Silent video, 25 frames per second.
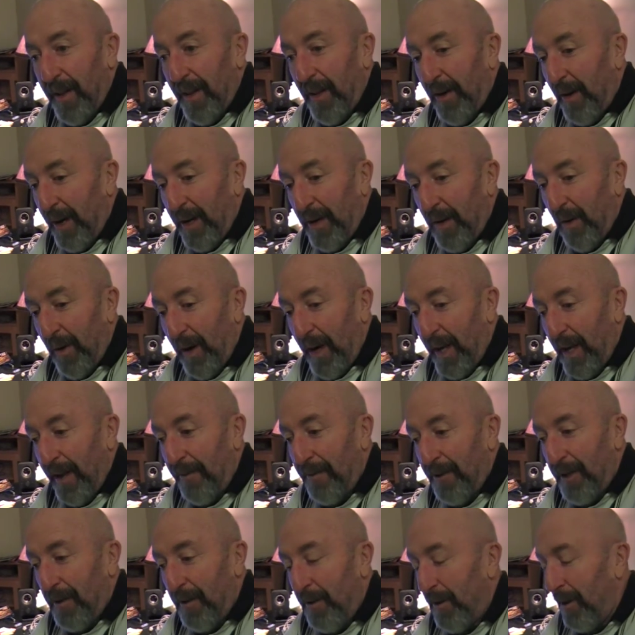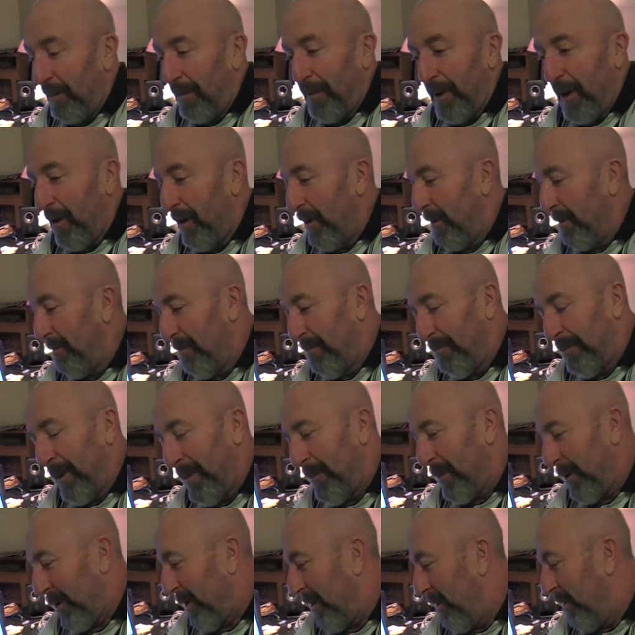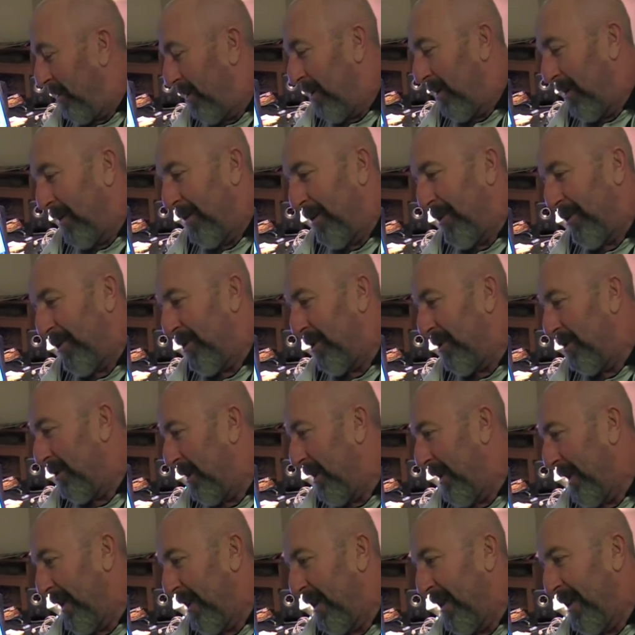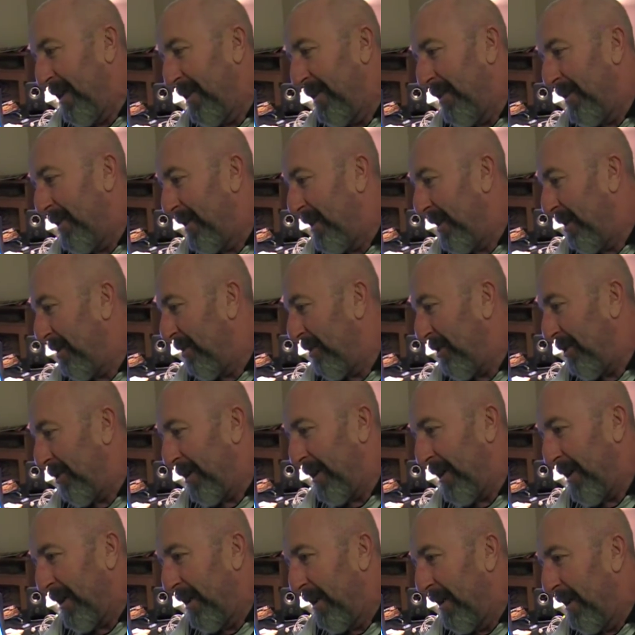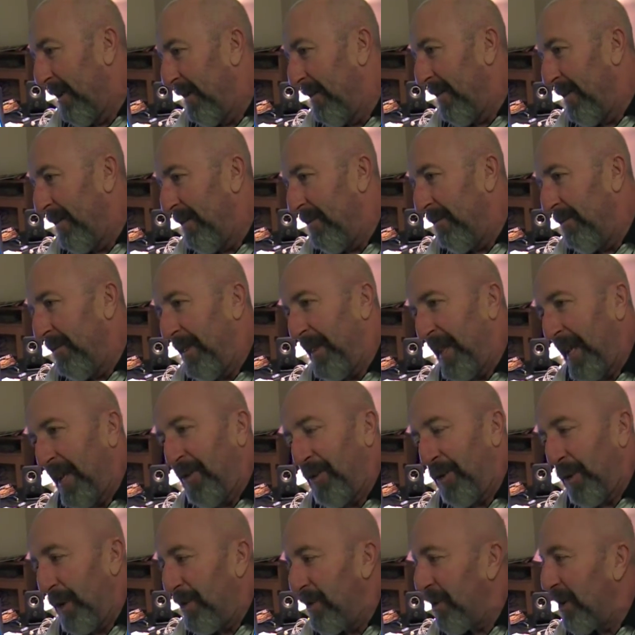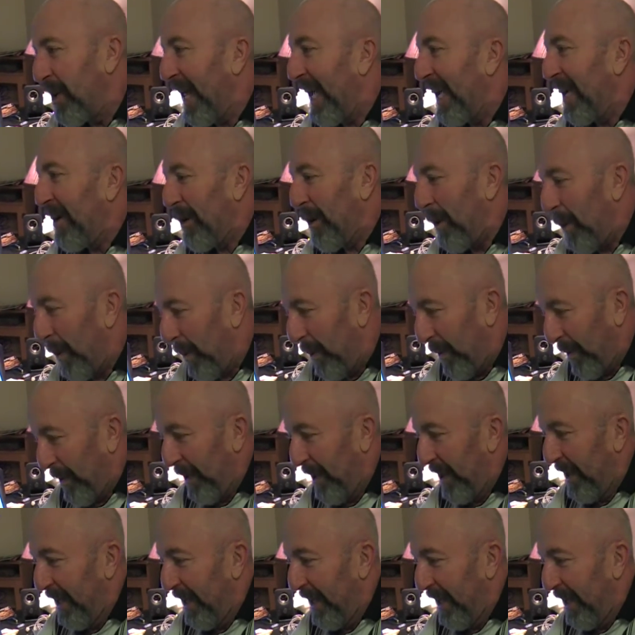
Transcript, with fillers: Oh, I, oh, I loved it. Oh, people are, oh, they're so good. They're so good. They treat you like gold.